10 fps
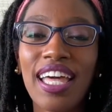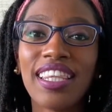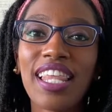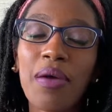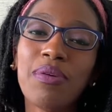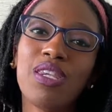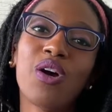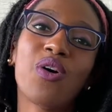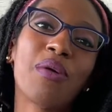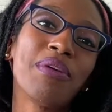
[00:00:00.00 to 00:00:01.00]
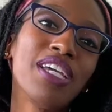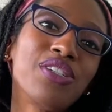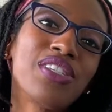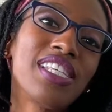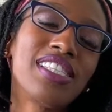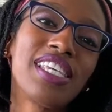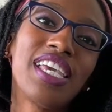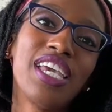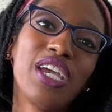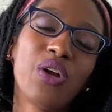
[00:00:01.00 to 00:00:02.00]
let me know. I'm interested to
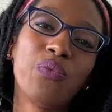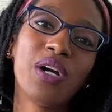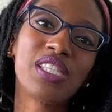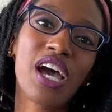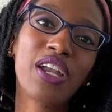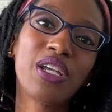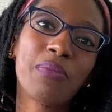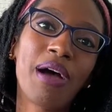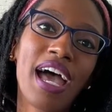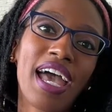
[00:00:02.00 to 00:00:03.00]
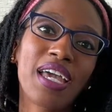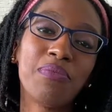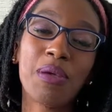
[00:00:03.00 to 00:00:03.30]
hear what's on your mind,